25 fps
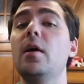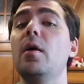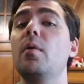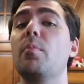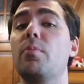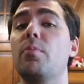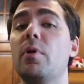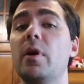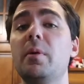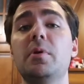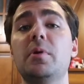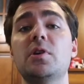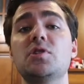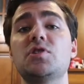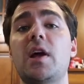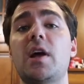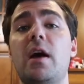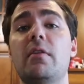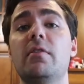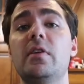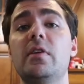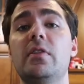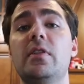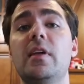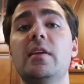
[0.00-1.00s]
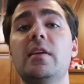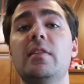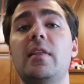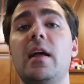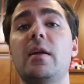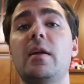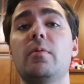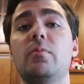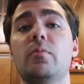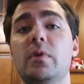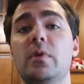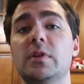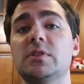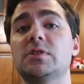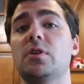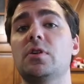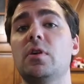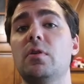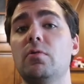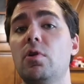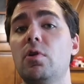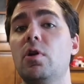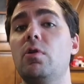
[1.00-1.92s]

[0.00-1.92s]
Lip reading: pretty much everything that it's going to